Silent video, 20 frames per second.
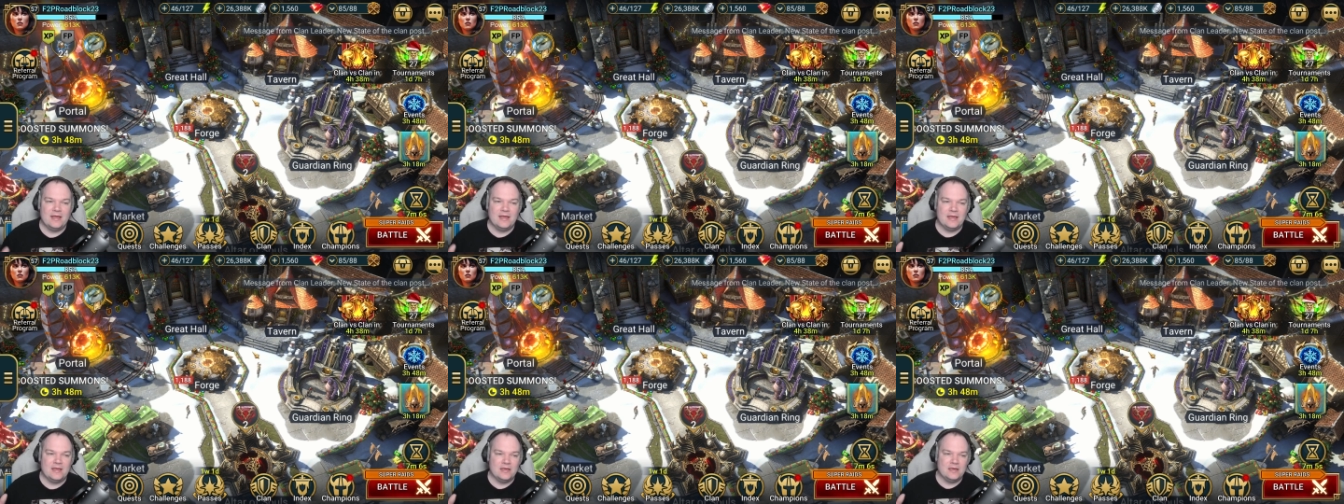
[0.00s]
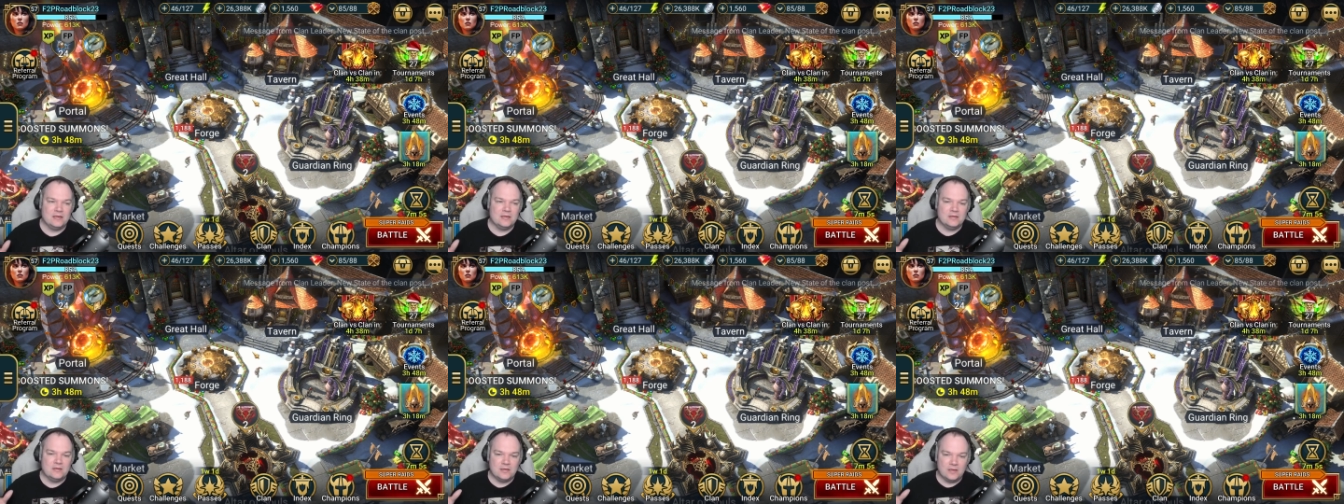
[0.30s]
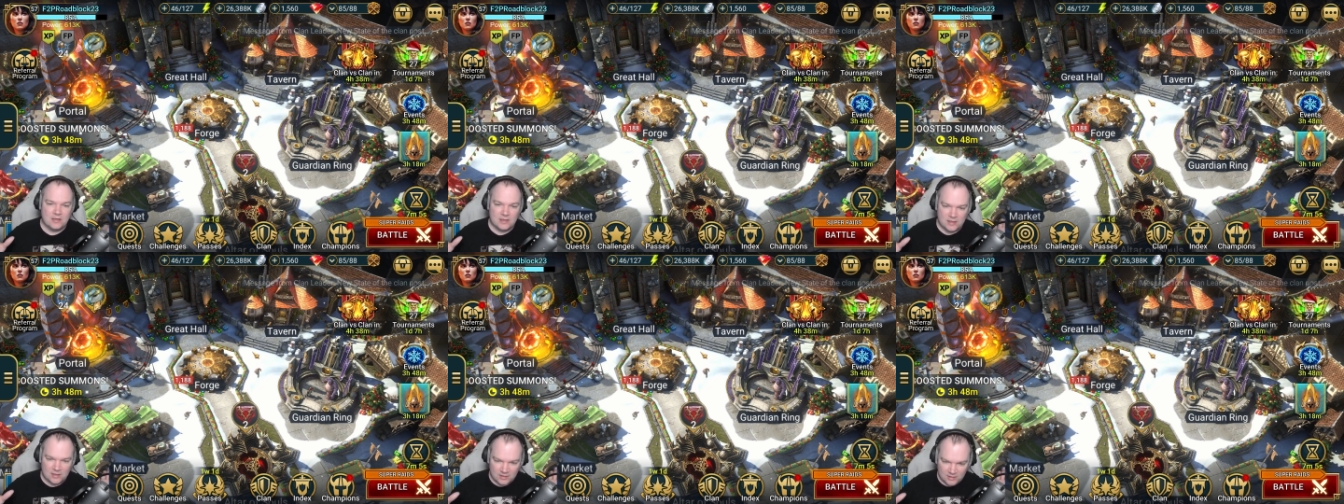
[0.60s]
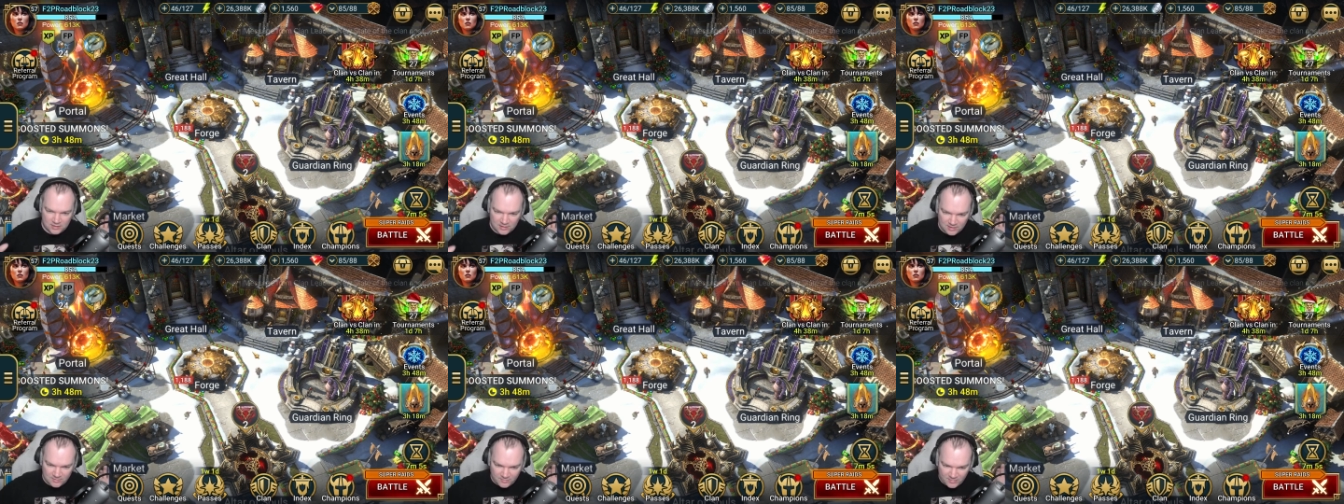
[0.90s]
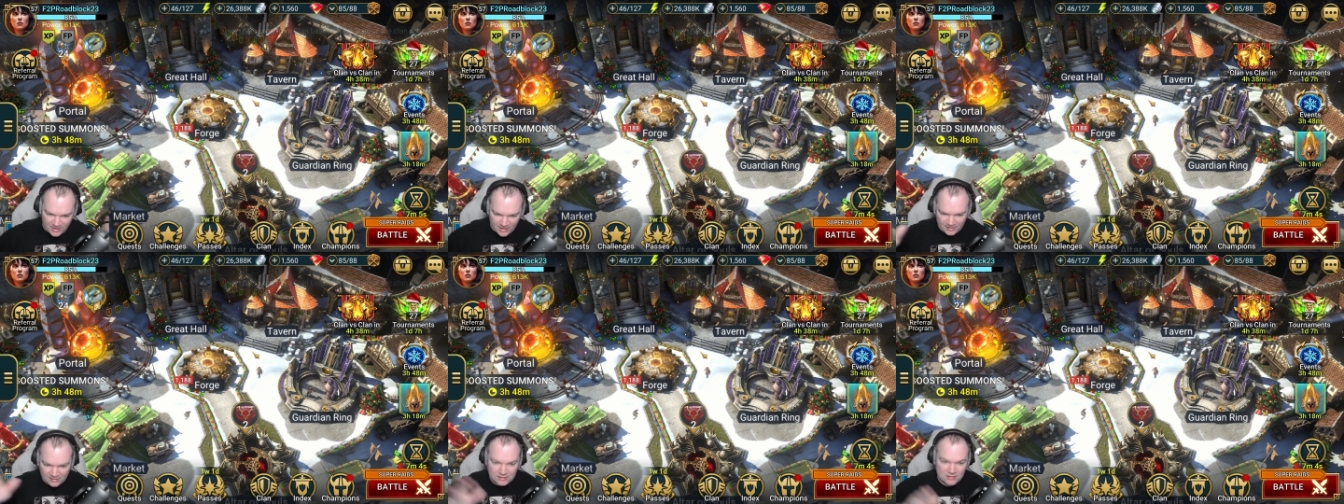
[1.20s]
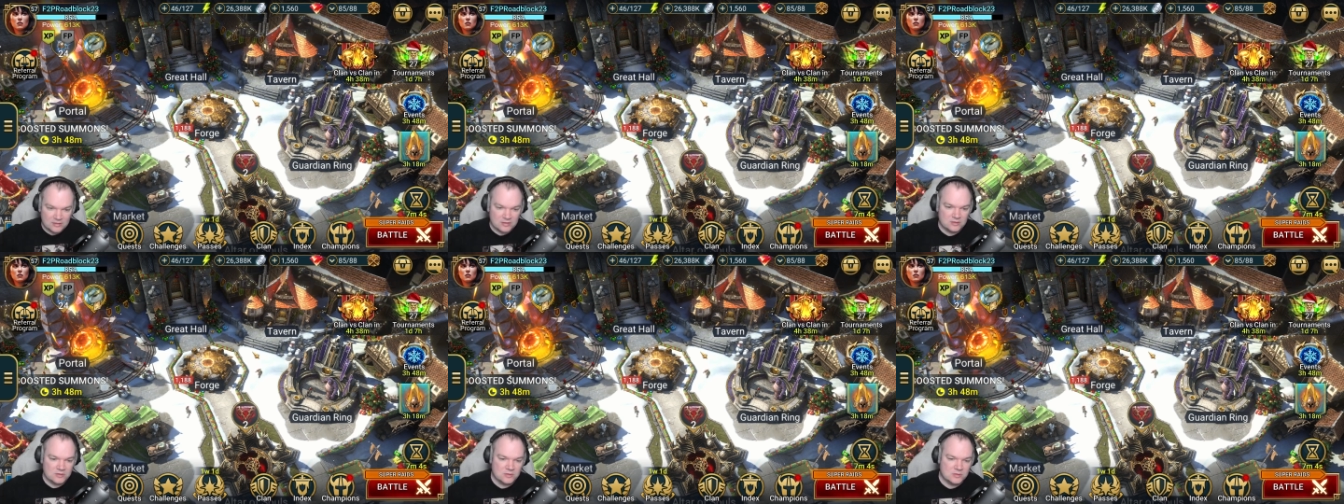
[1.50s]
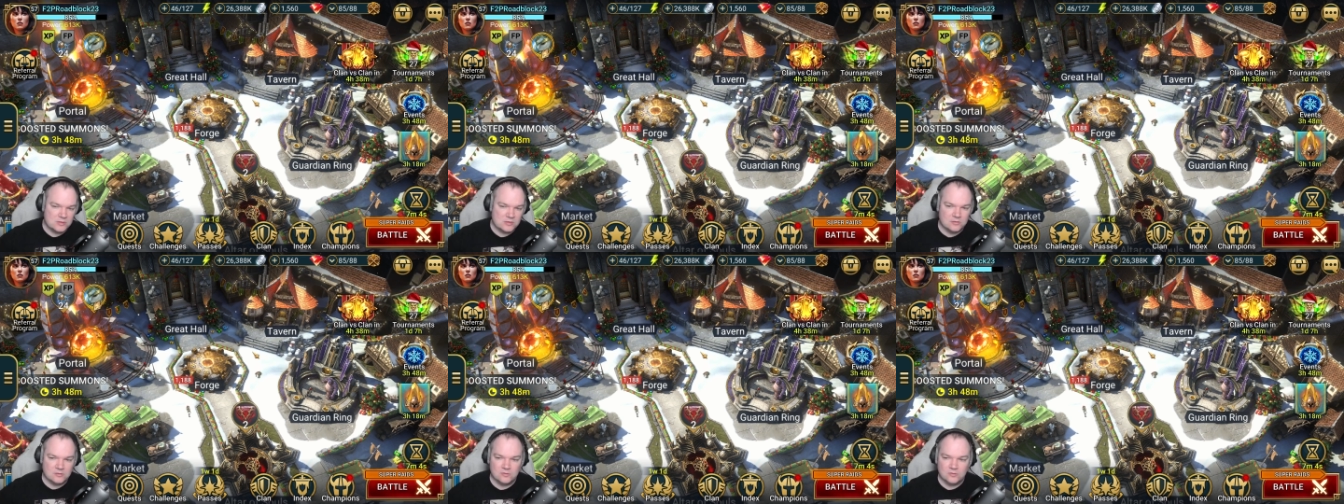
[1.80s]
and it can get back
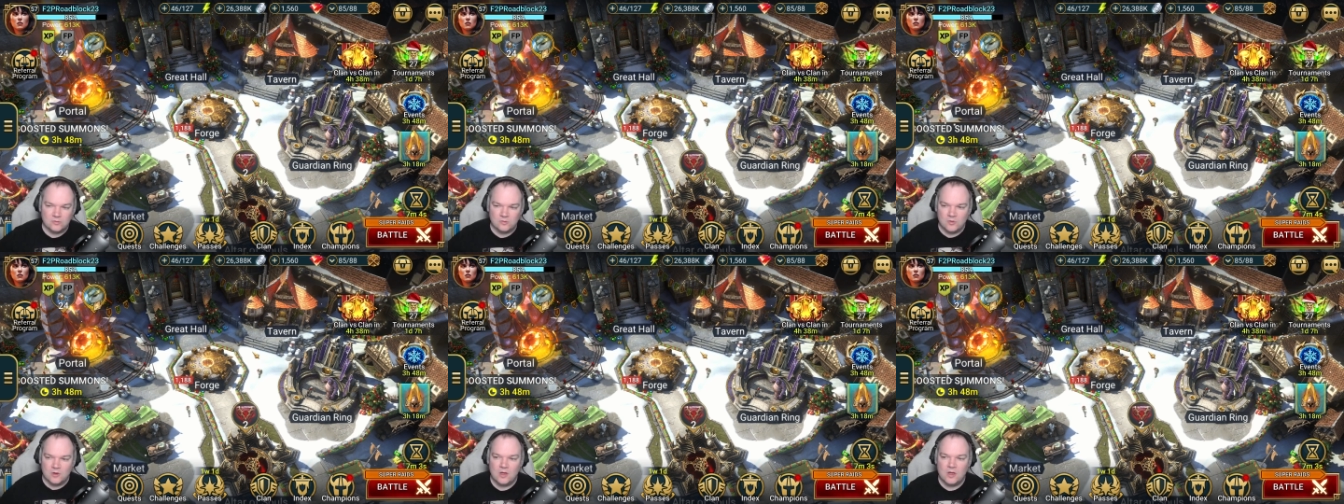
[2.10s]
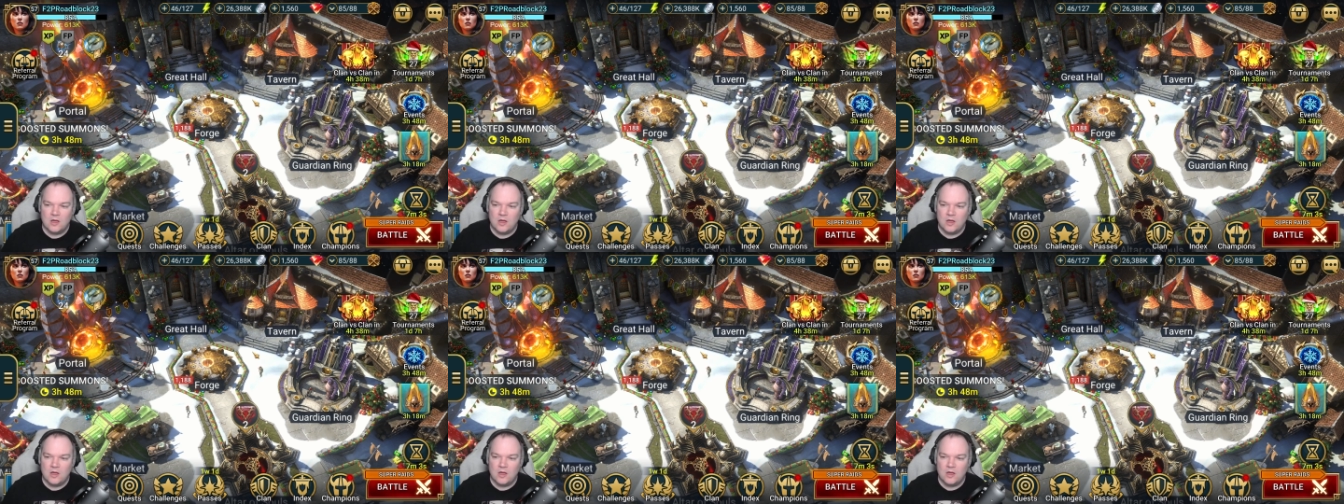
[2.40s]
into